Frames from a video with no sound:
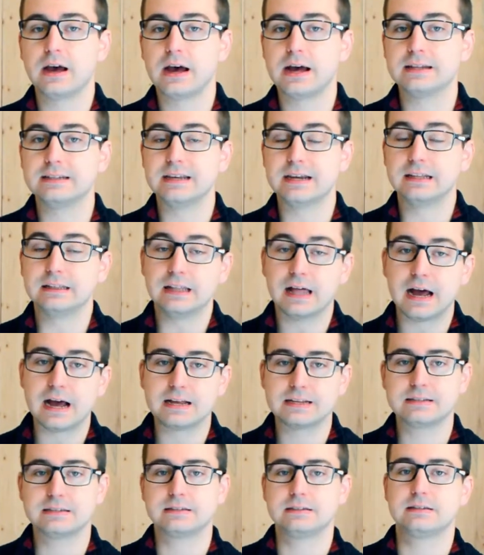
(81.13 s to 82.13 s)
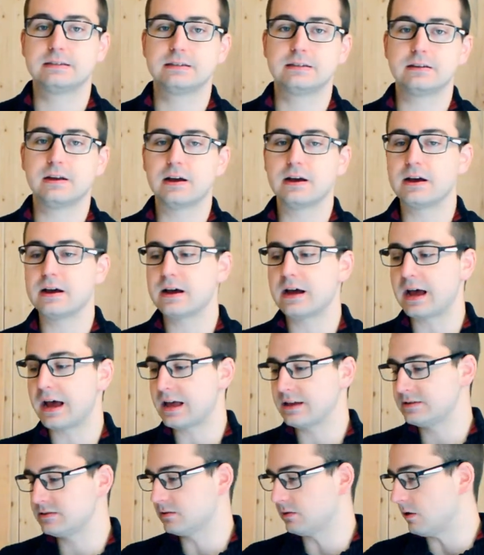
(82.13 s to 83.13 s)
they last
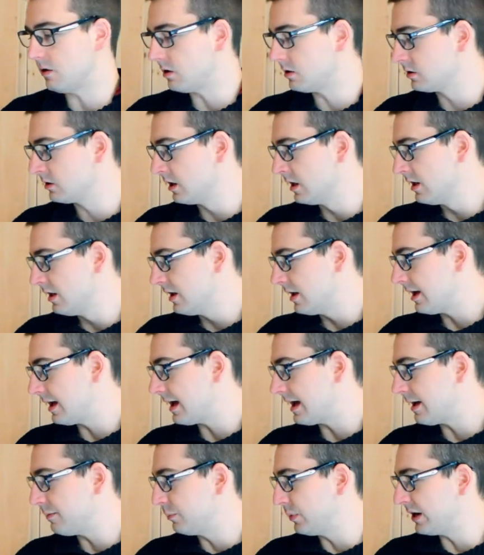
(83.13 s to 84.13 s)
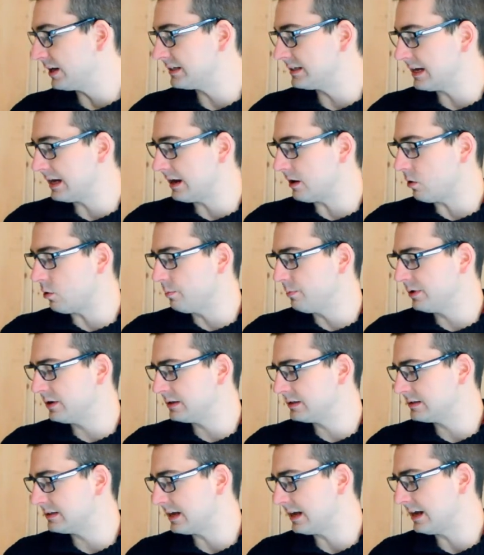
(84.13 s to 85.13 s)
as long. But they
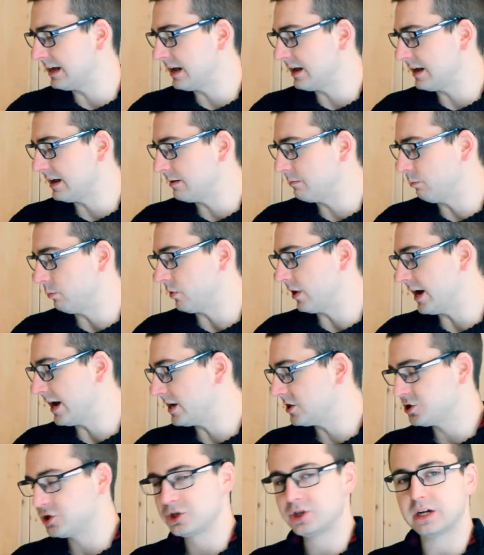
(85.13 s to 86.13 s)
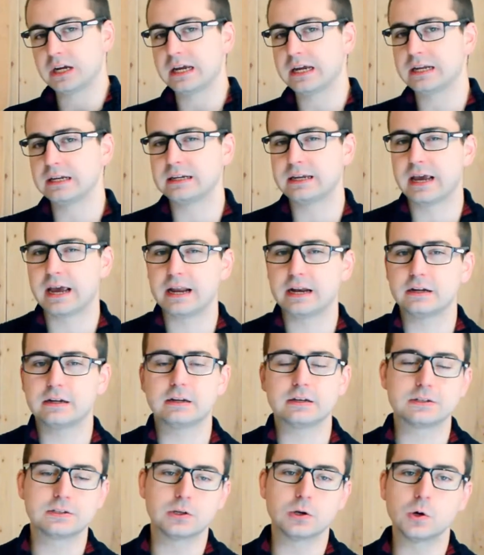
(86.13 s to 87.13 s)
opened a branch in
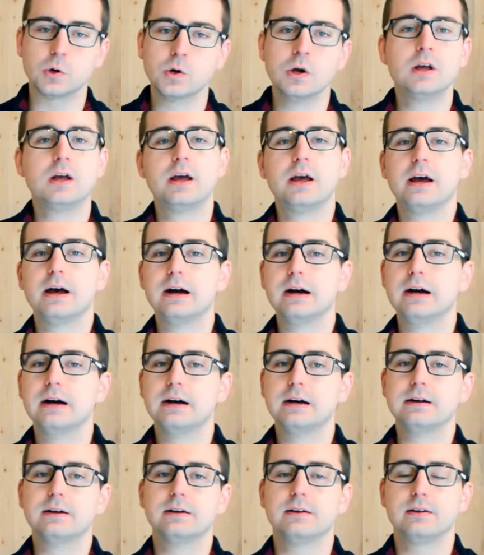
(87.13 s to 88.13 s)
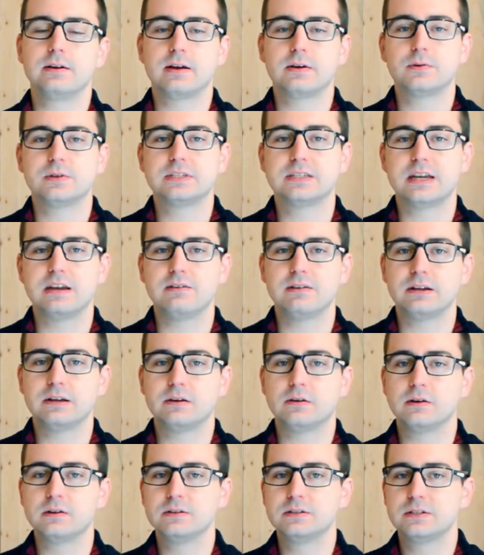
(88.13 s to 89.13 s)
Canada, so I was saving
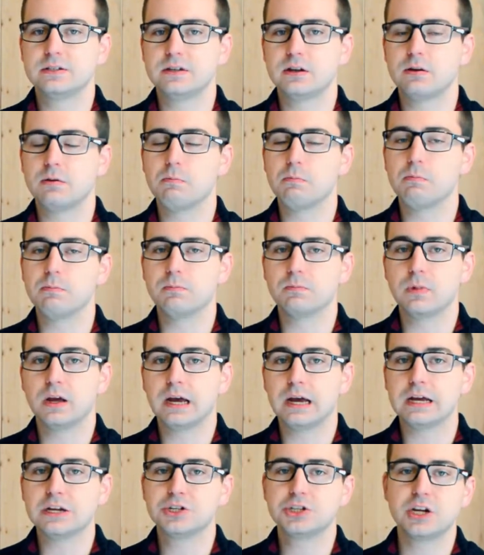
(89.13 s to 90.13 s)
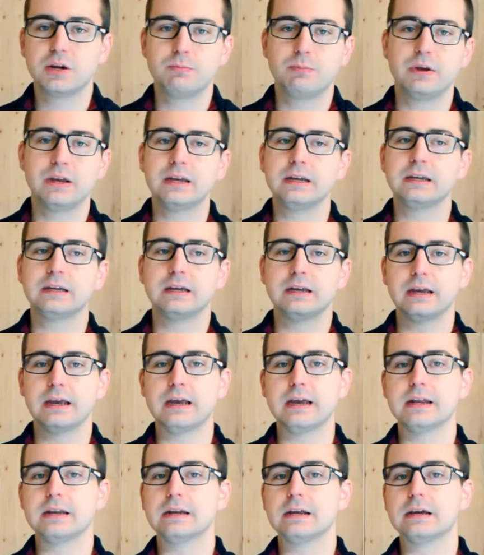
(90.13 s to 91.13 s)
on some shipping
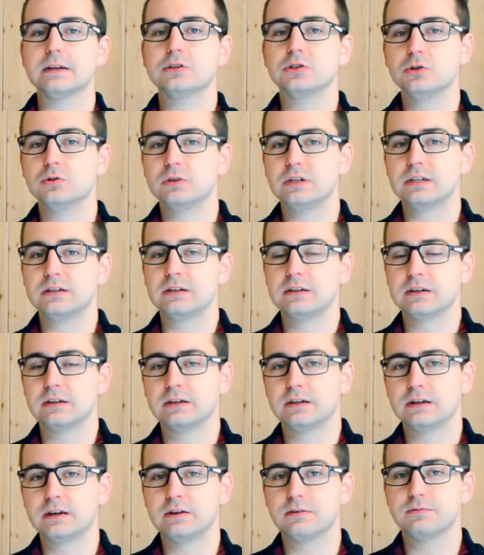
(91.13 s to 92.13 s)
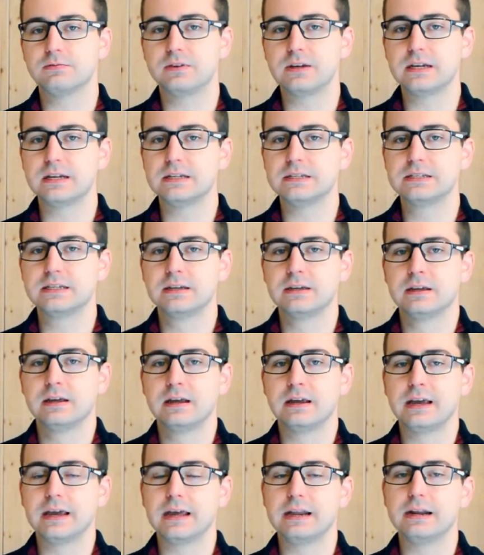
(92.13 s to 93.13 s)
and duty fees,
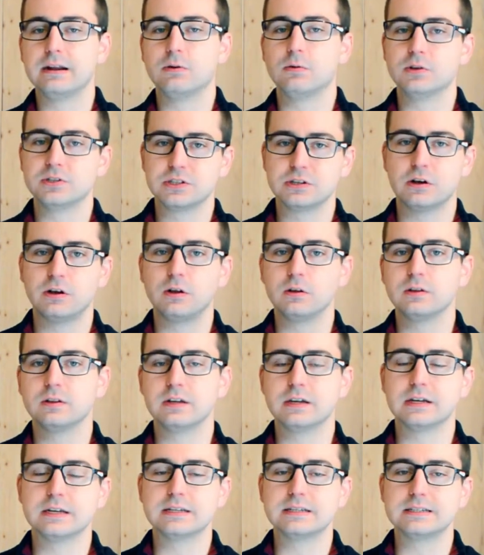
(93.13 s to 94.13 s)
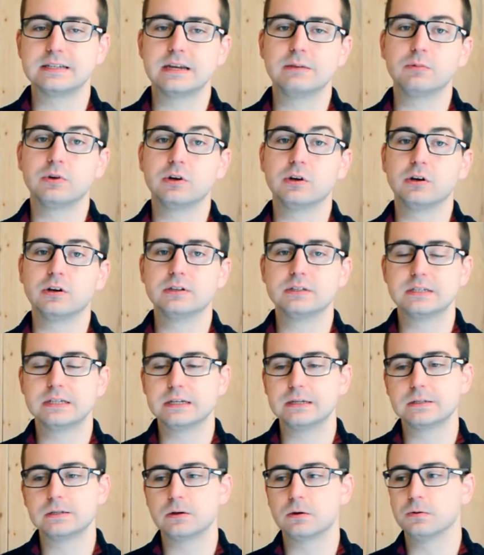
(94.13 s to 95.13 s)
and it was all the same currency.
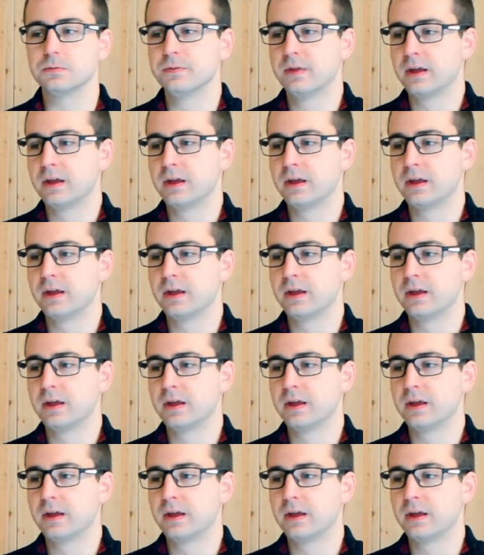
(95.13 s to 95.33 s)
So